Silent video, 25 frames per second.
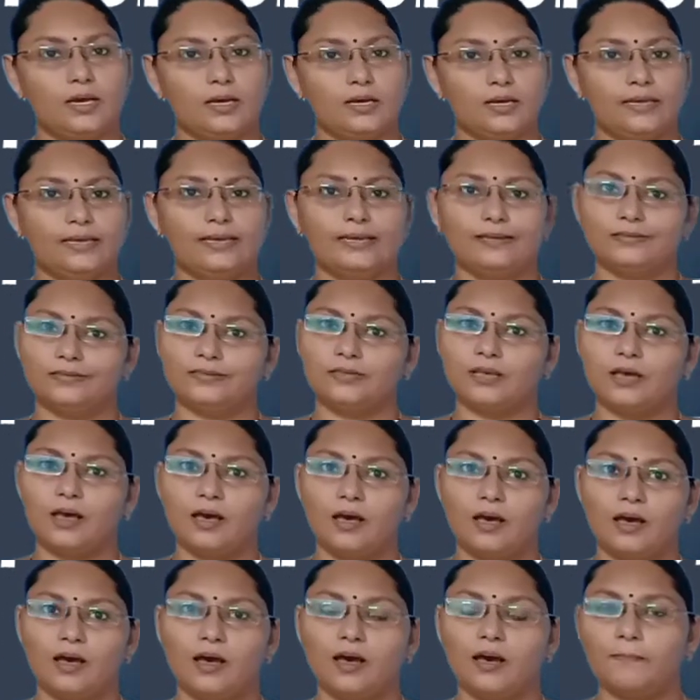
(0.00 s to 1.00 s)
Yes,
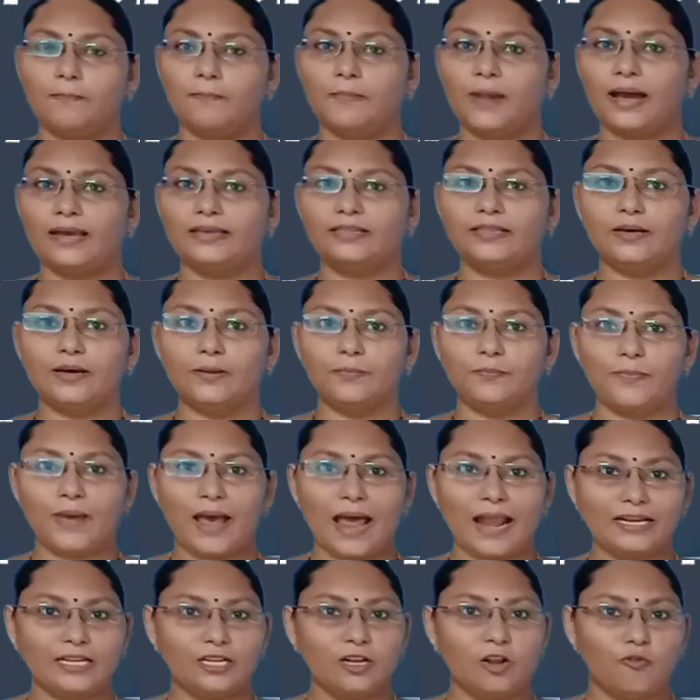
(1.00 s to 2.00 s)
by the
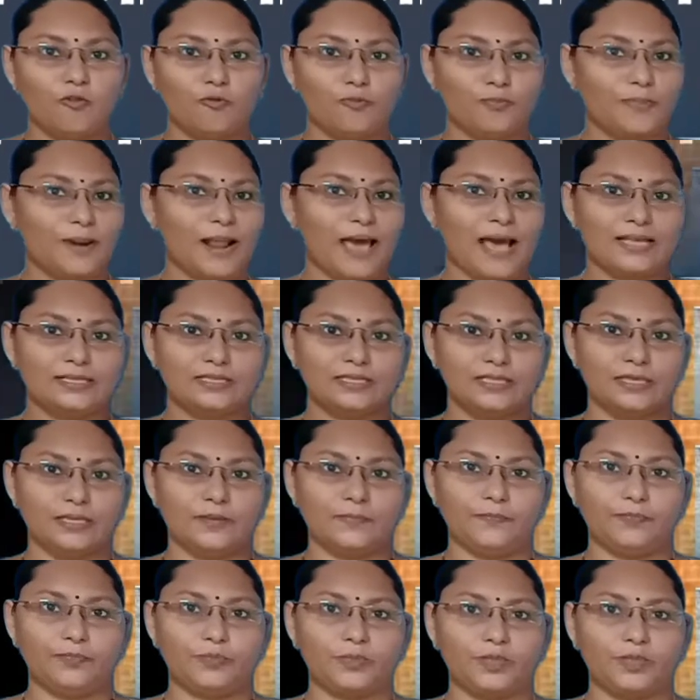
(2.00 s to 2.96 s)
Battle of Plassey,